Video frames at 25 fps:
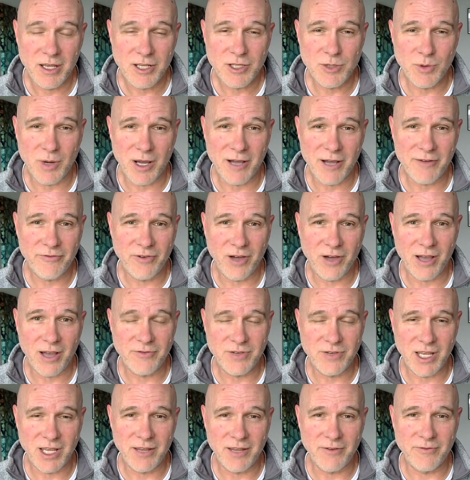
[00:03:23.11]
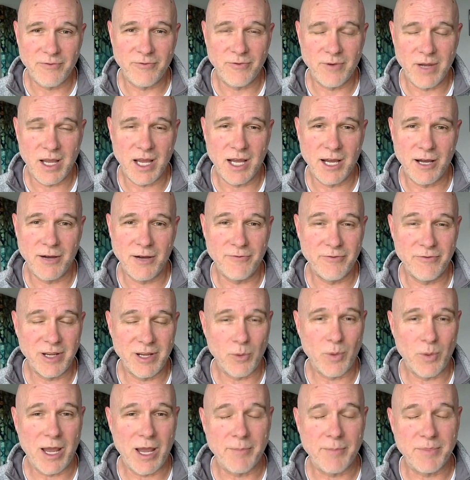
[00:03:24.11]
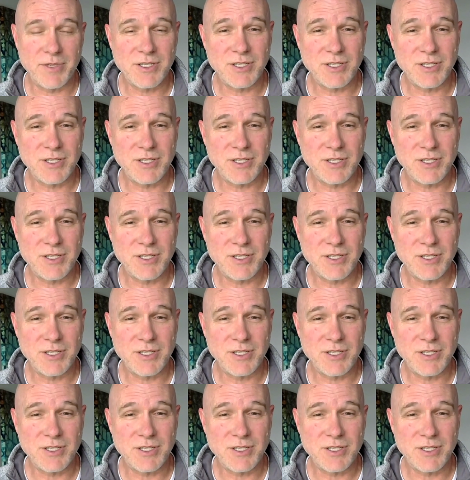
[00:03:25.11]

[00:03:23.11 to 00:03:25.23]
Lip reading: to our 5-day VWAP.